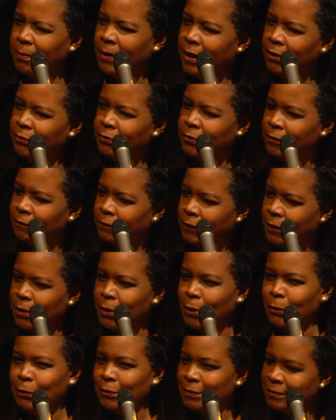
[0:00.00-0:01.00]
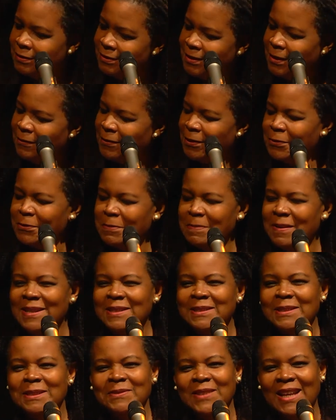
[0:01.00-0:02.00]
pages of footnotes, 700
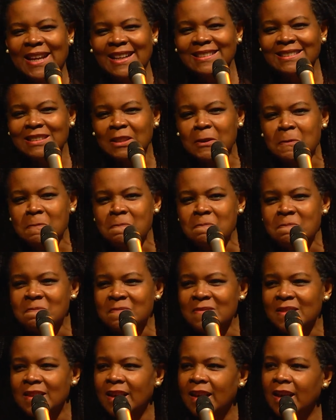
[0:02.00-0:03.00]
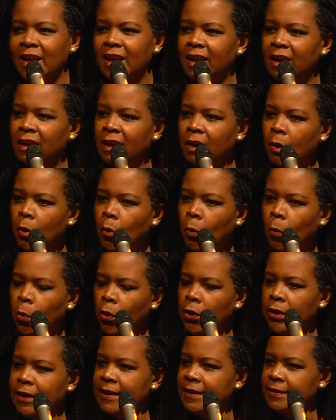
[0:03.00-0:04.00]
pages of text,
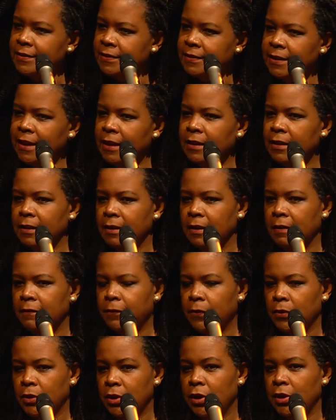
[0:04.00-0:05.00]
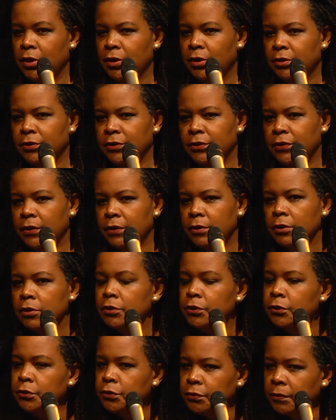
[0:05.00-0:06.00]
working steadily for years
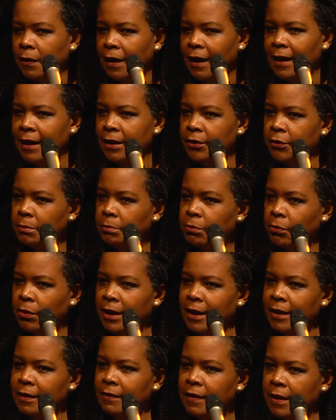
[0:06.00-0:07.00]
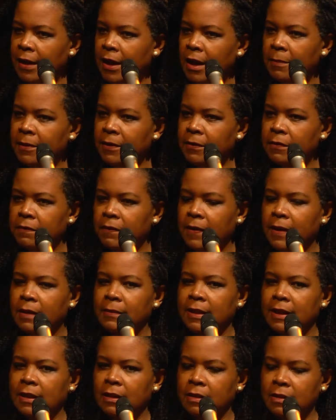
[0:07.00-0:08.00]
to try to bring the Hemings
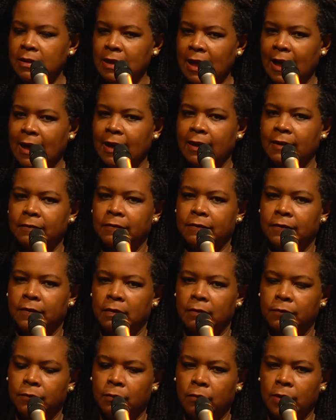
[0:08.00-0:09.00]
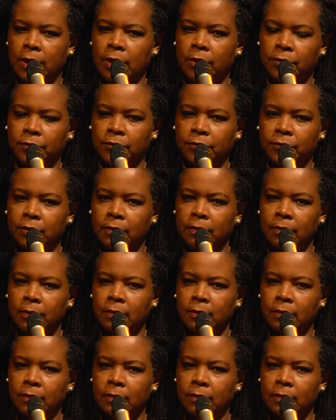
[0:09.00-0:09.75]
family alive for readers,